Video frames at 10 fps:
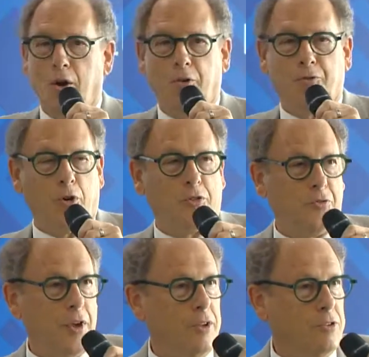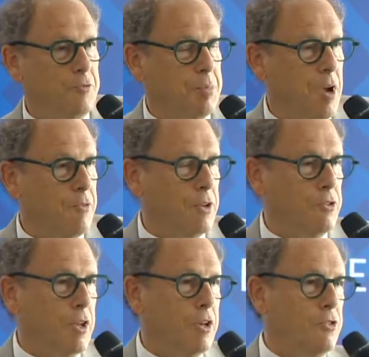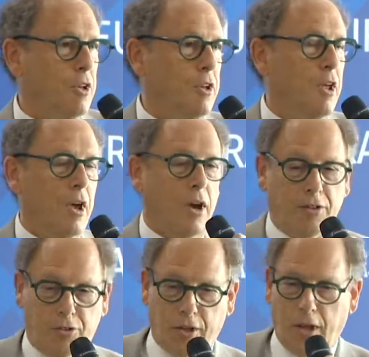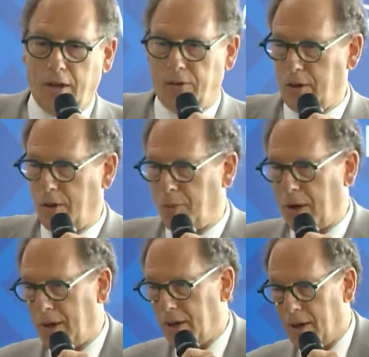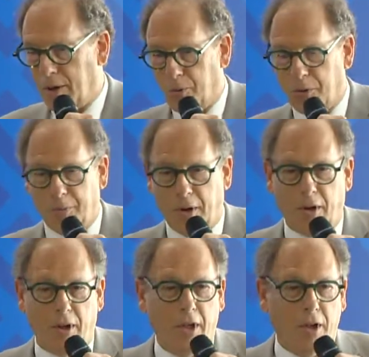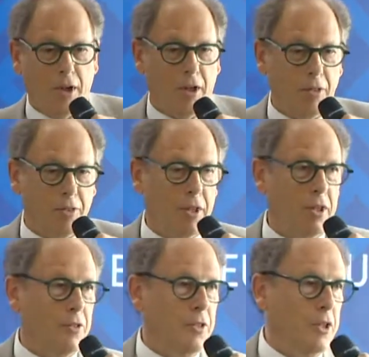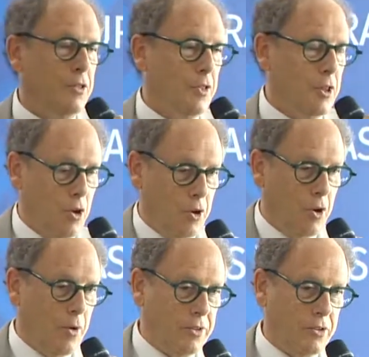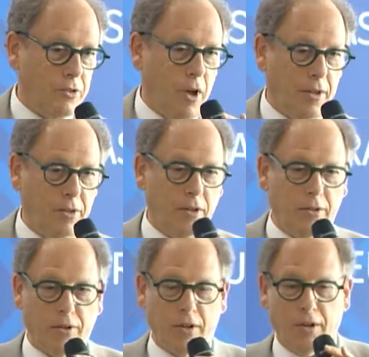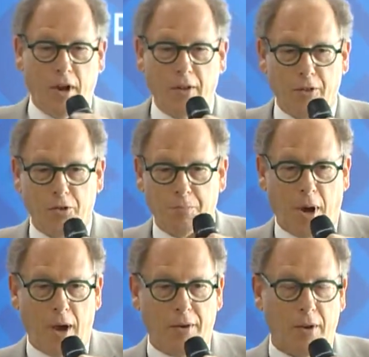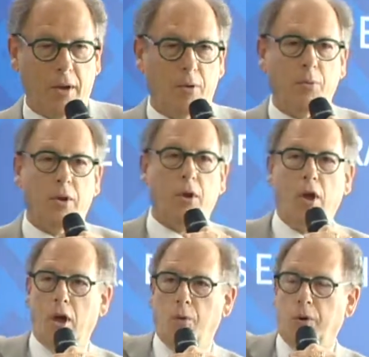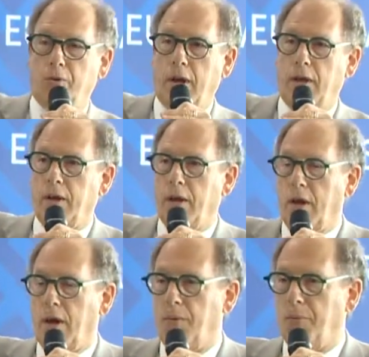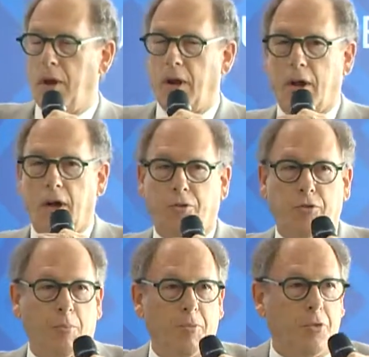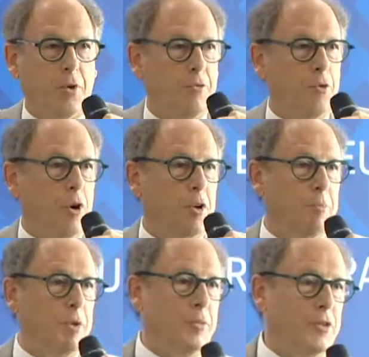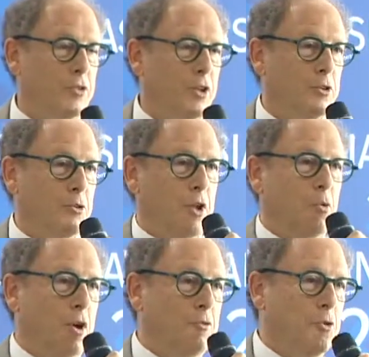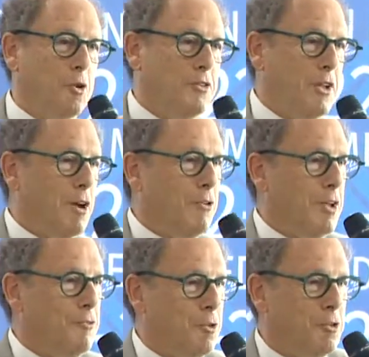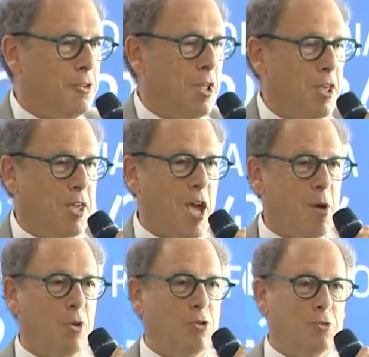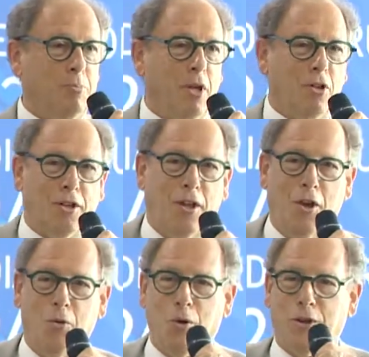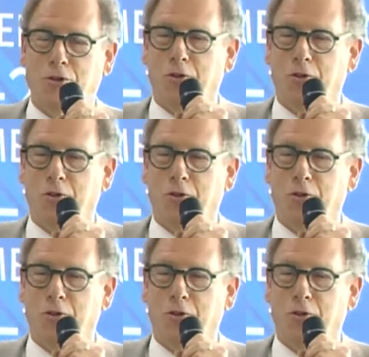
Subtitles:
first phase of privatization. I scanned with the logo. I designed it on the spot. And we ran it, and I got some 3 or 4 commitments, including one for a dairy for camel's milk, which